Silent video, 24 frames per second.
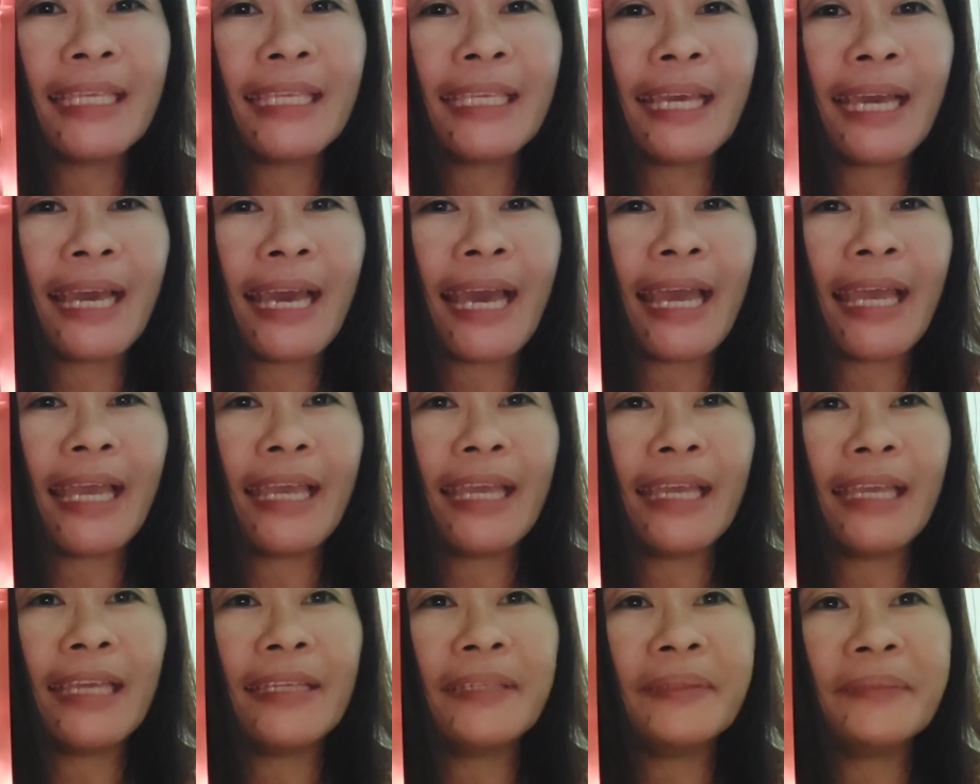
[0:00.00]

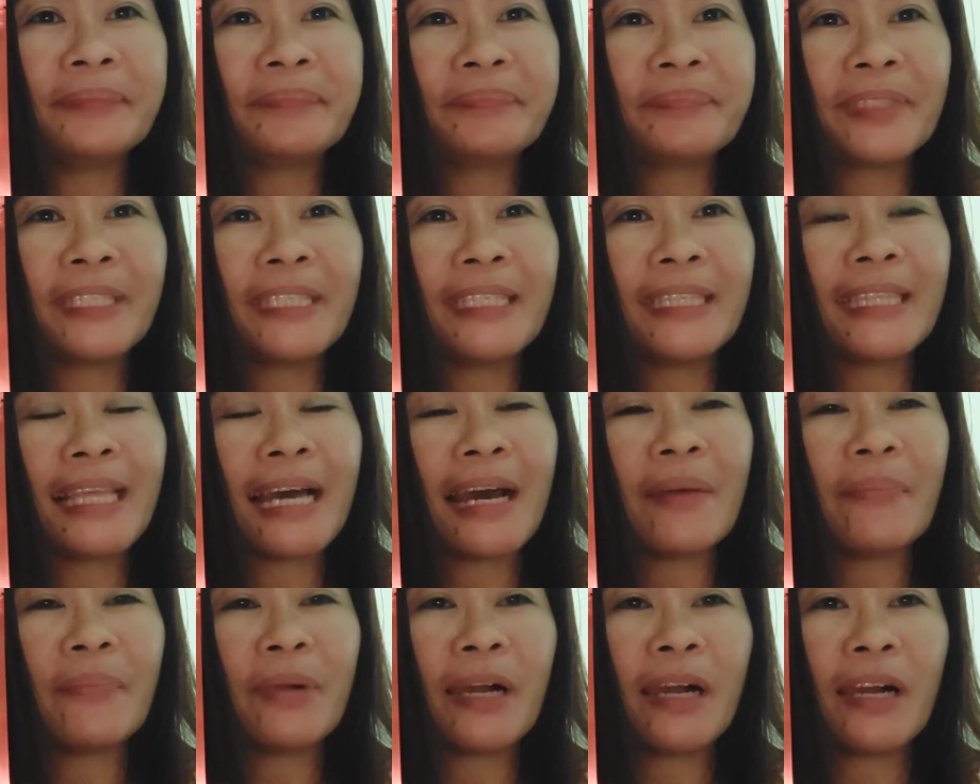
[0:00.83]
Kay
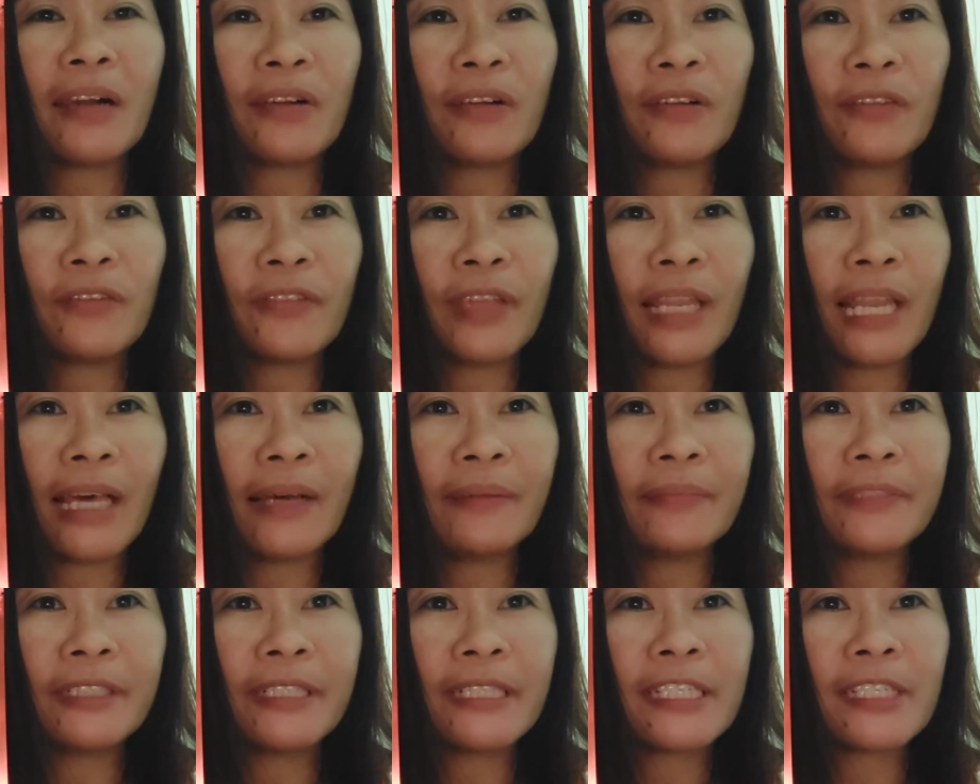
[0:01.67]
kita mga coffee
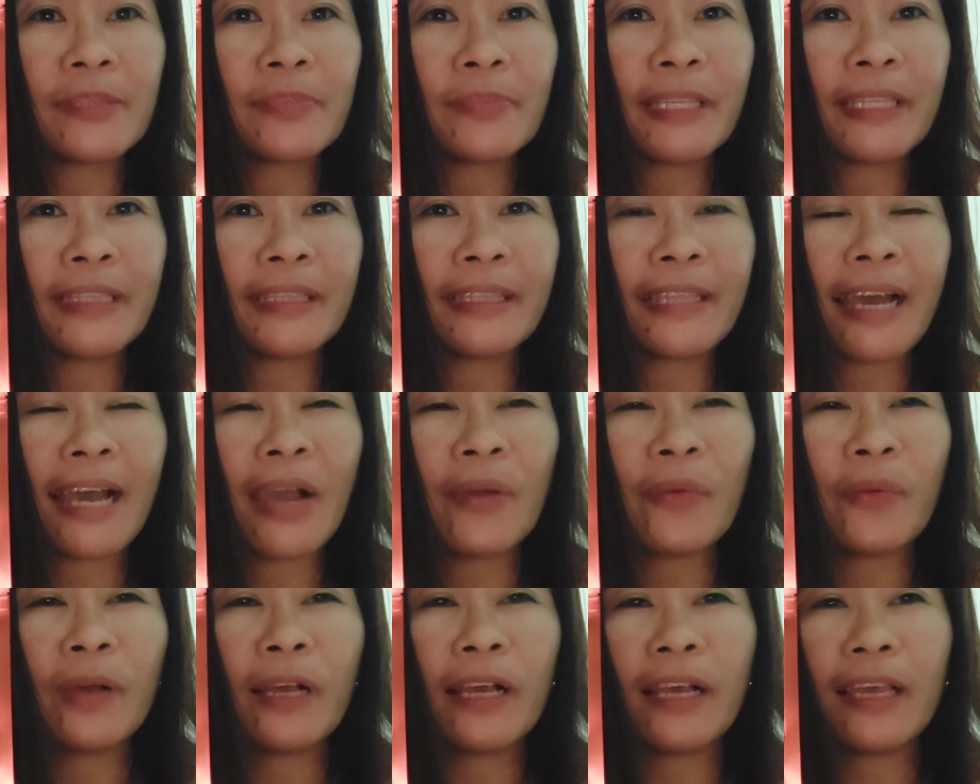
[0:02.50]
lovers man
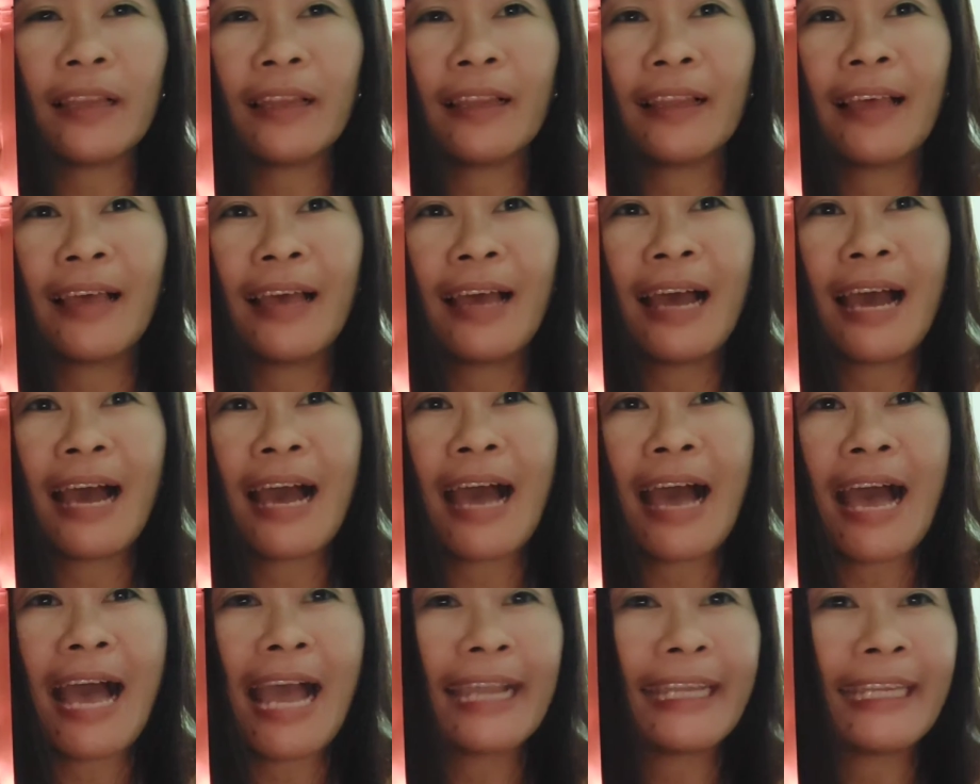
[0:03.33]
ta, while
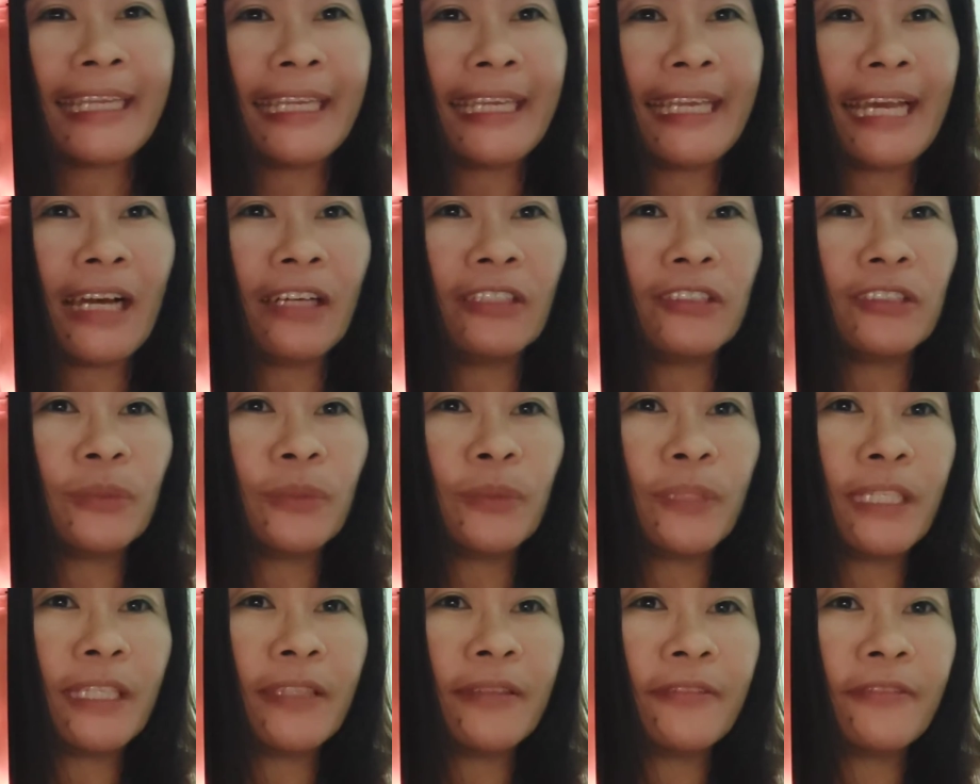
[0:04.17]
hanging out
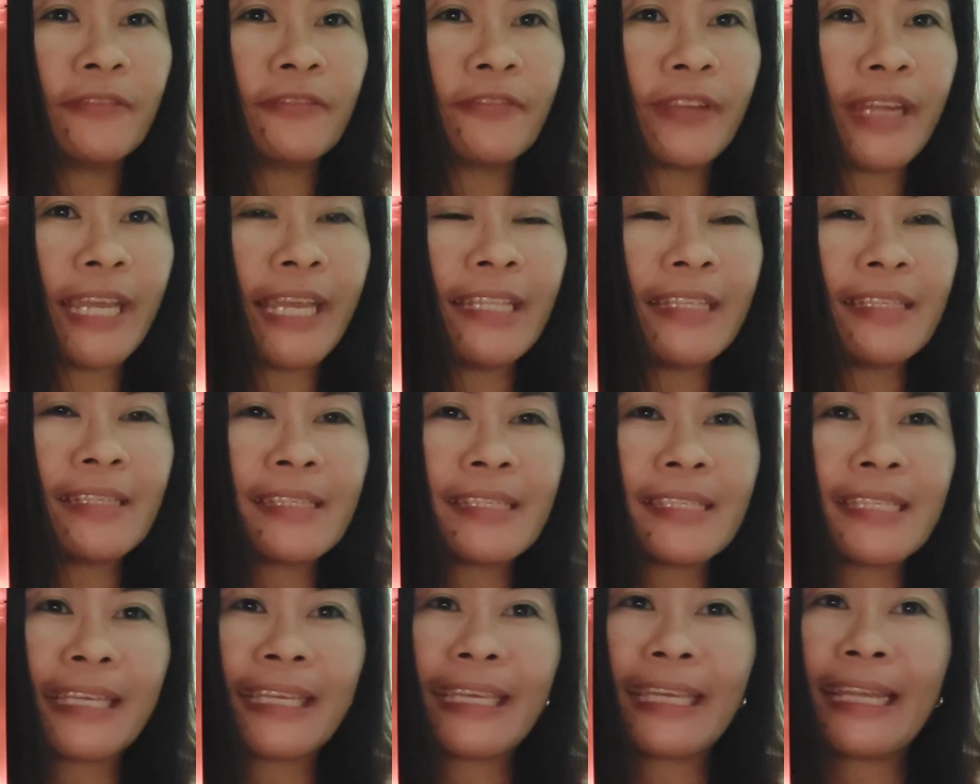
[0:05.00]
with
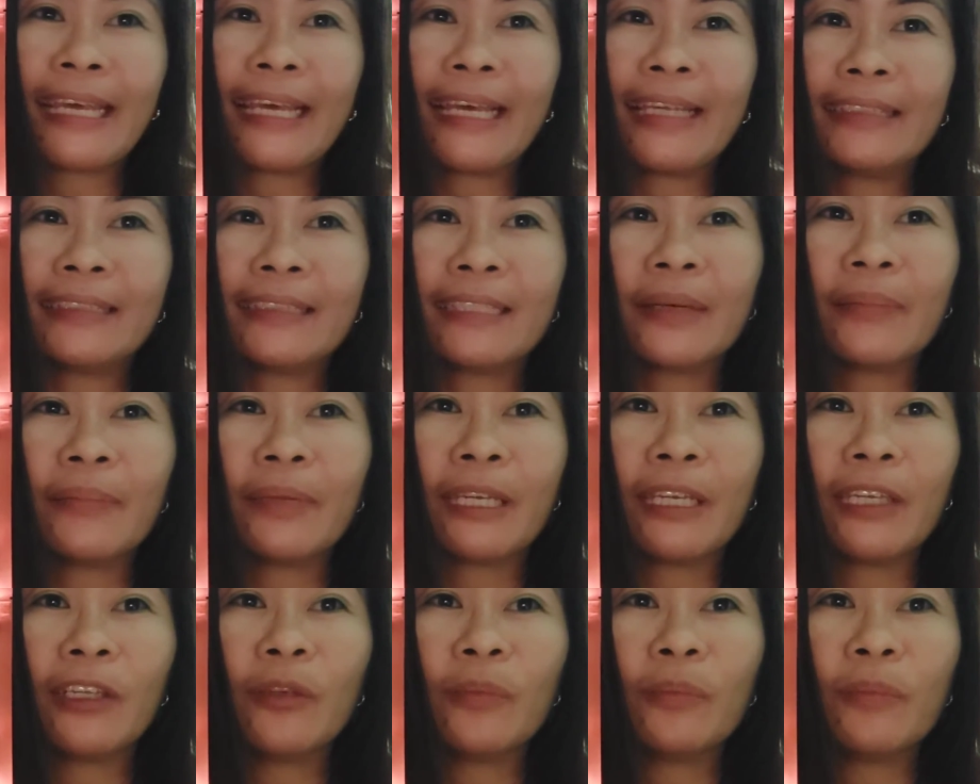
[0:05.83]
friends, ganahan ta
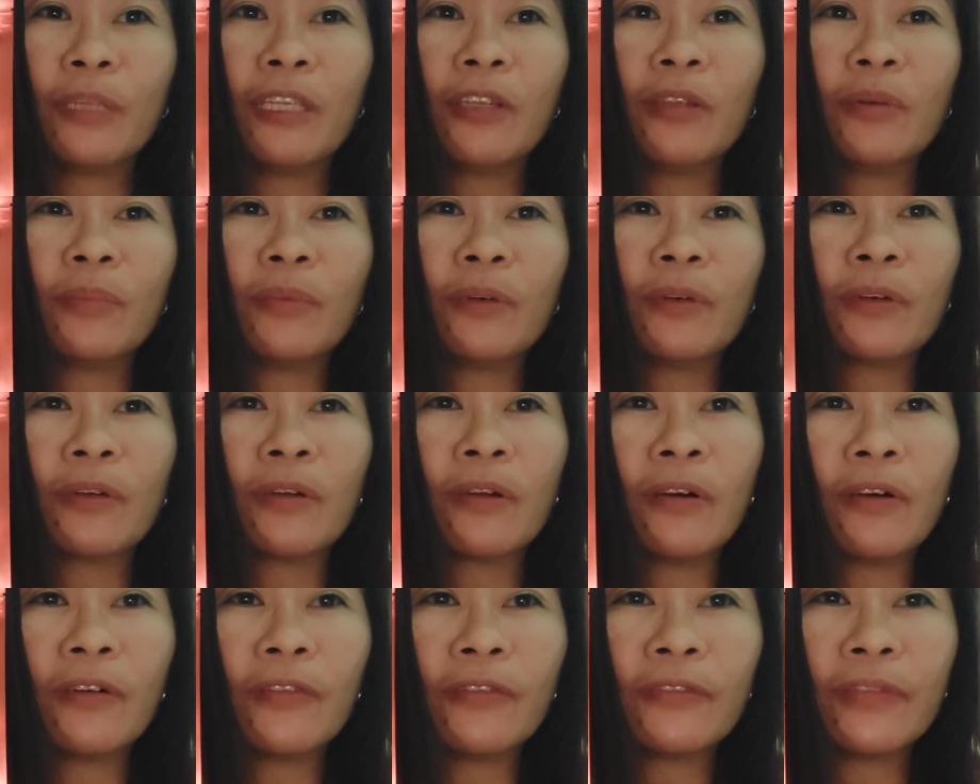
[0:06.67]
mag-inom-inom og
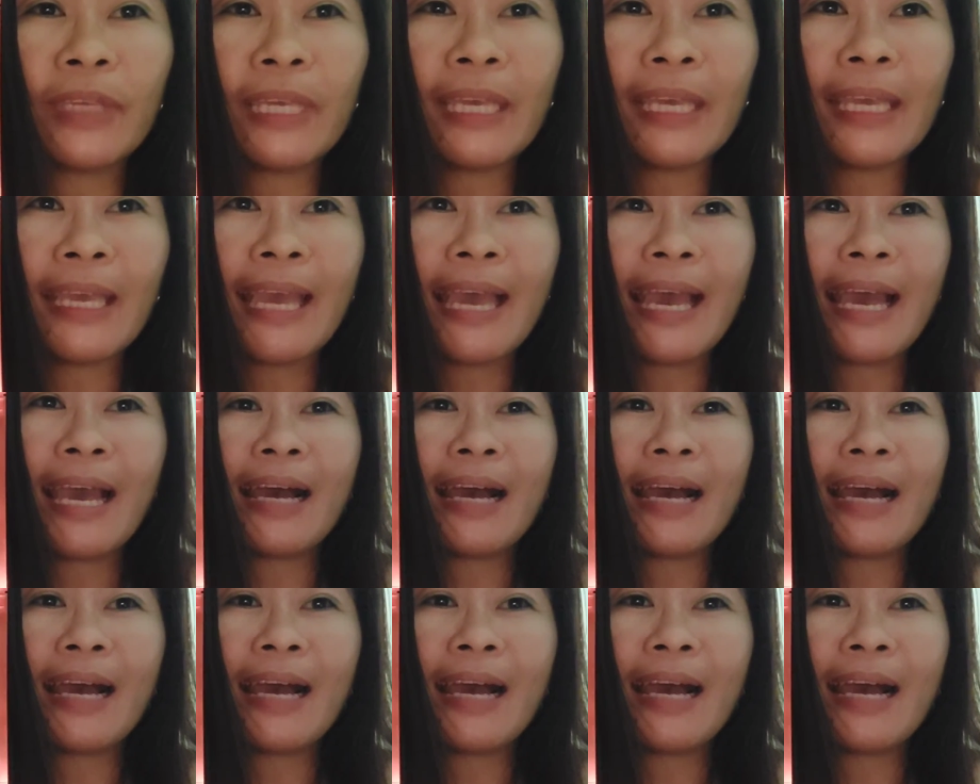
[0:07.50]
coffee